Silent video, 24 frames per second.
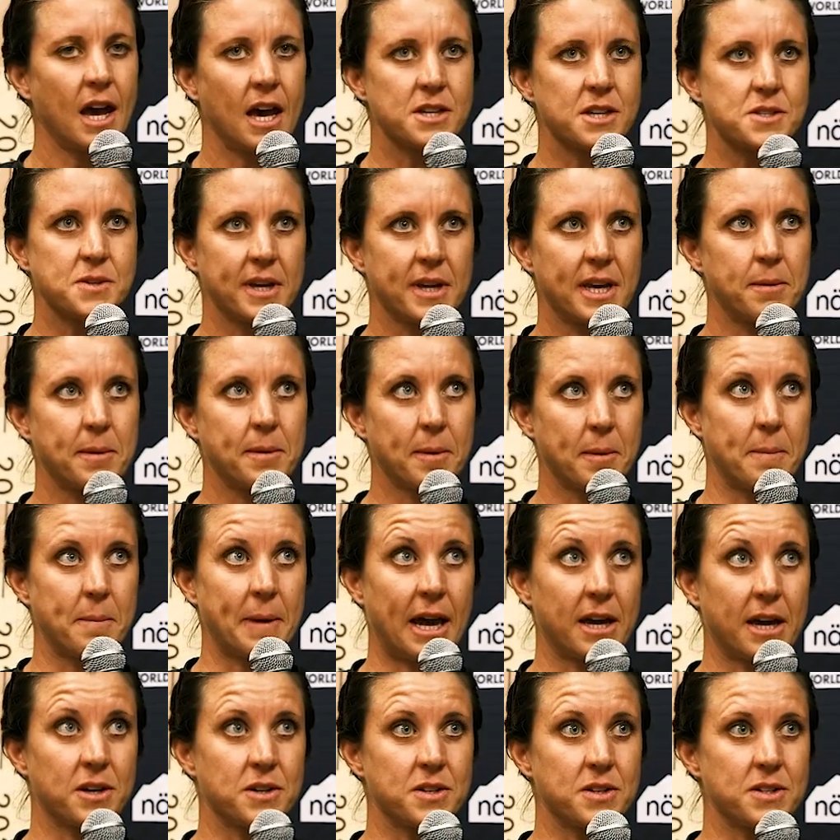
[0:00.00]
I keep coming
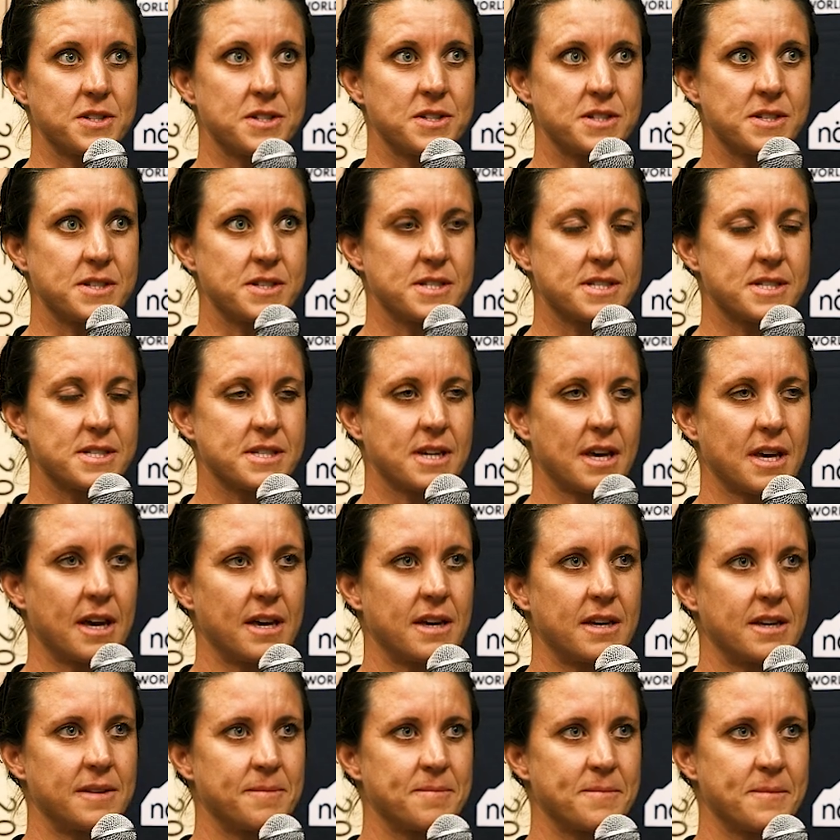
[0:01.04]
back because
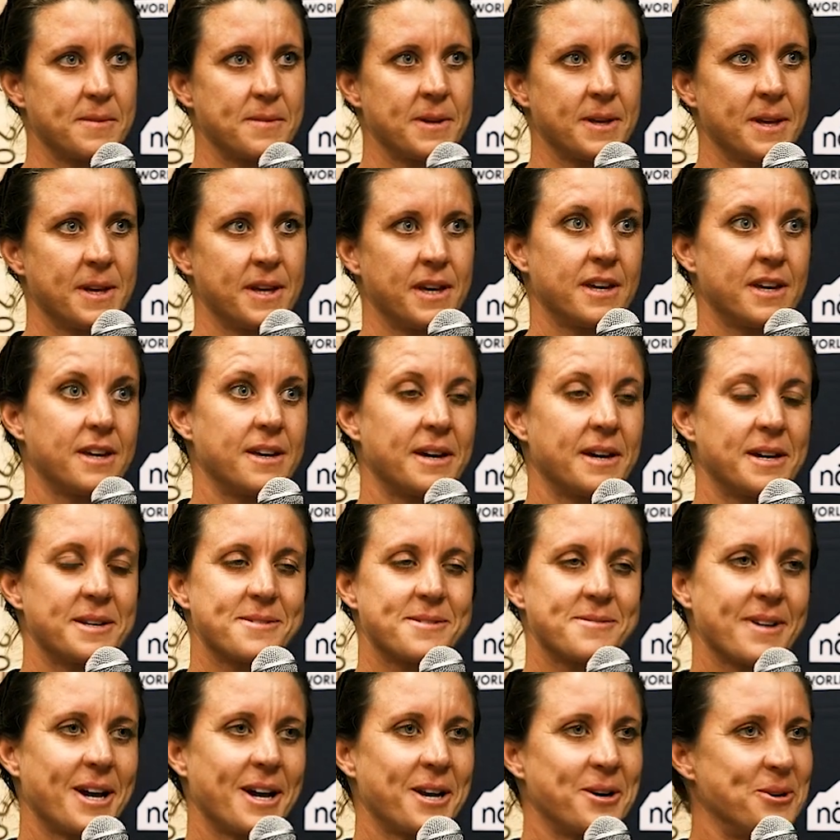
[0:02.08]
it's,
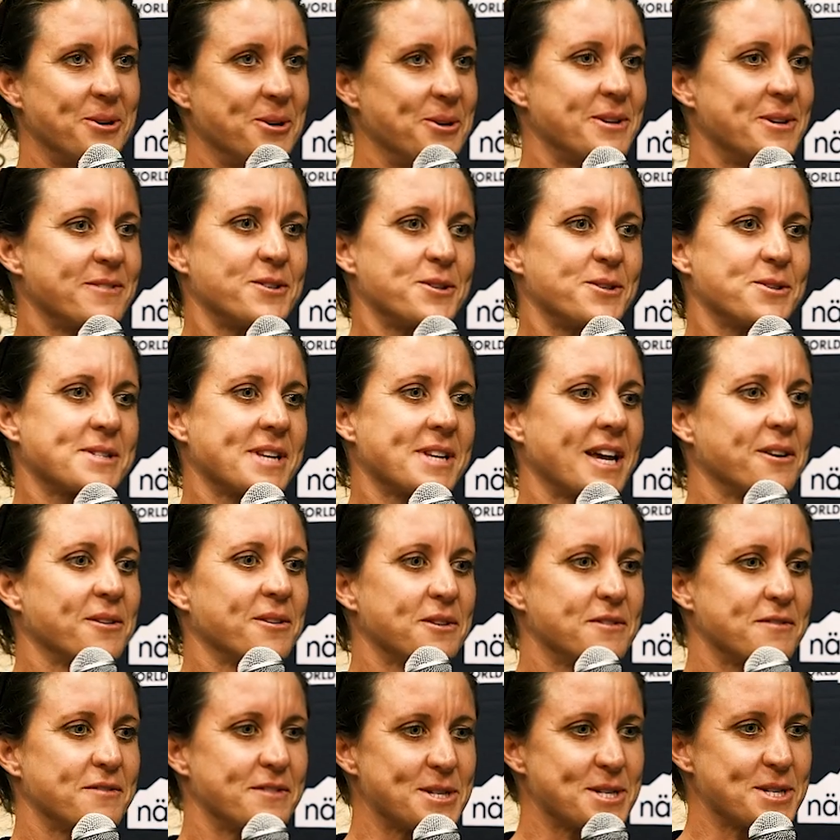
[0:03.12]
I don't know, if you stand on the
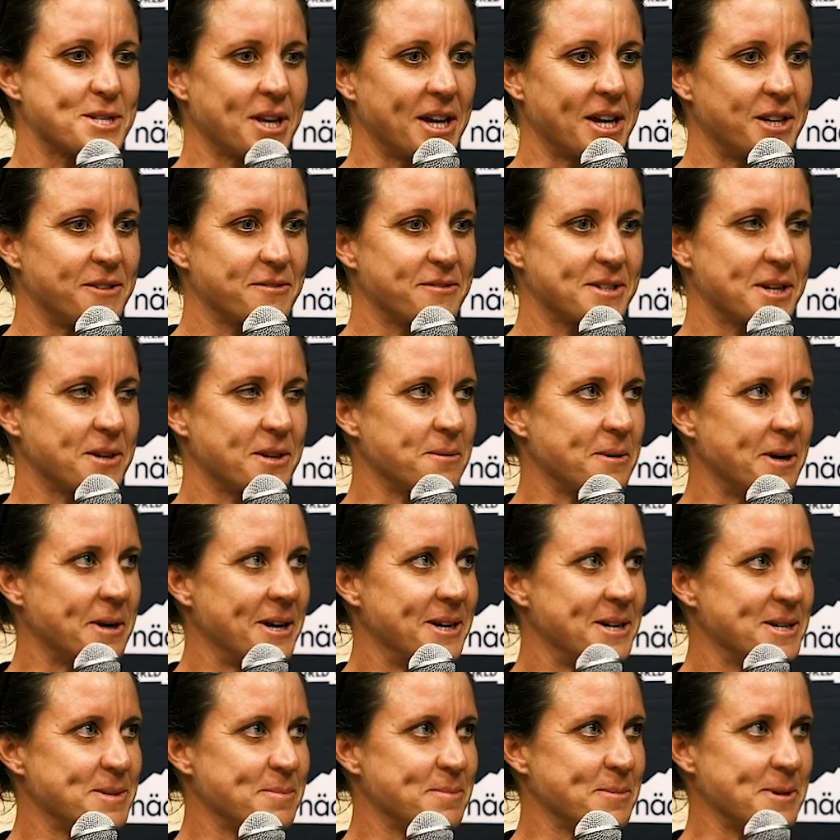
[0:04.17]
finish line of Tarawera,
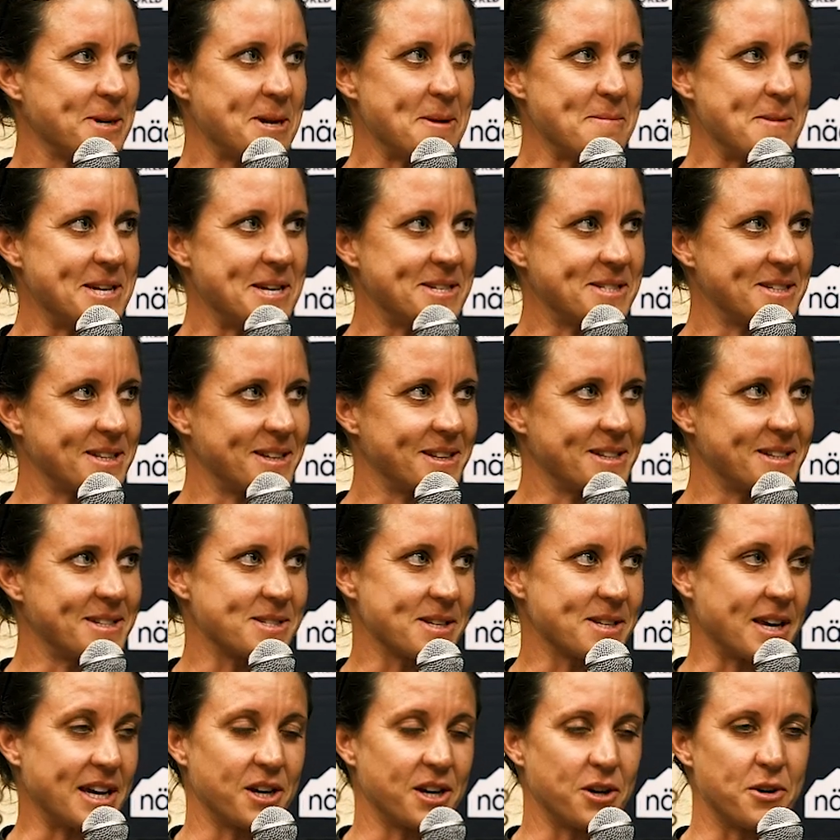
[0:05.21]
it's pretty amazing. It's
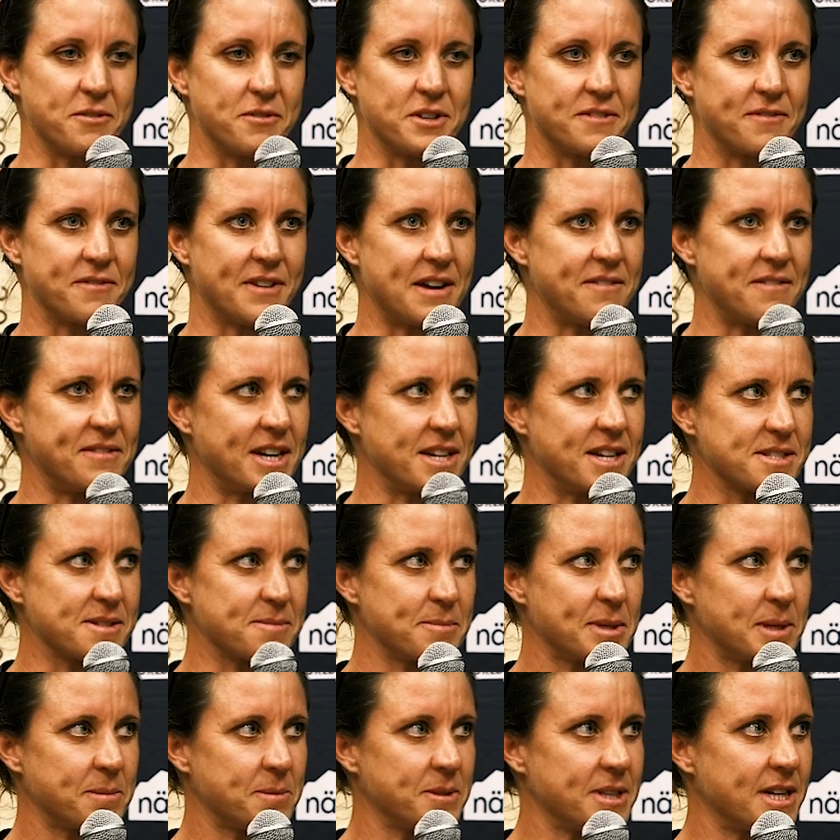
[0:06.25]
like over 5,000
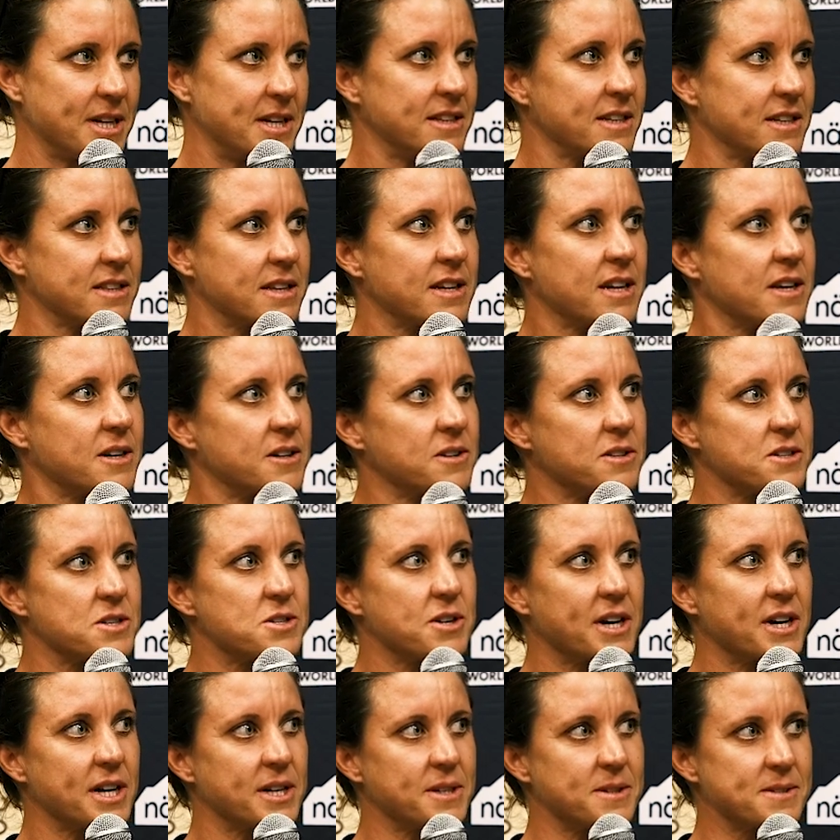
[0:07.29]
people, I think, they get on the
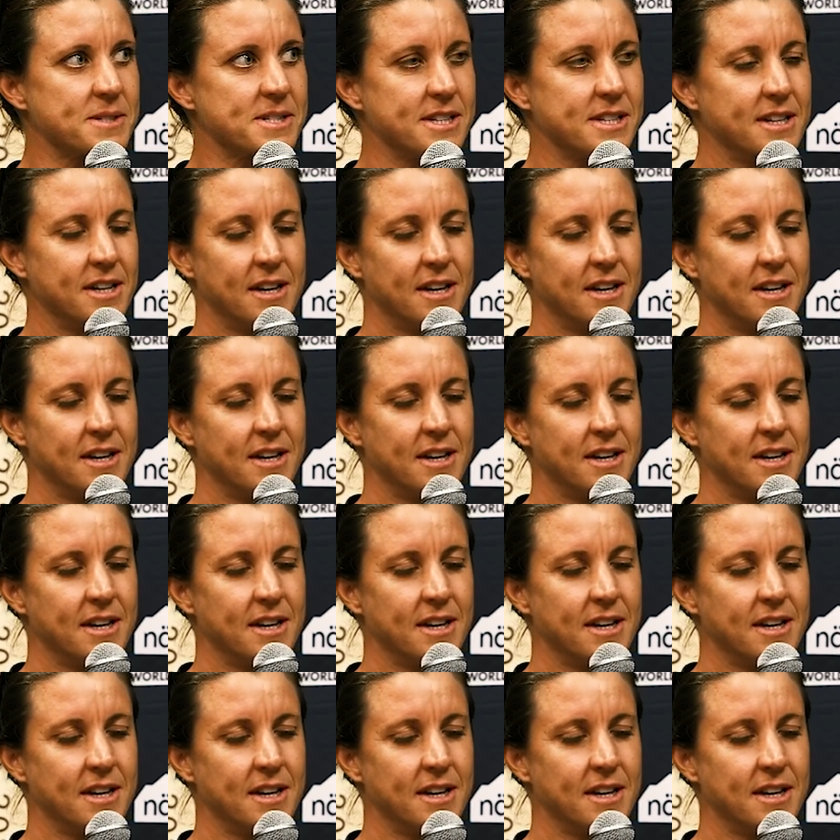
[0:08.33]
trails.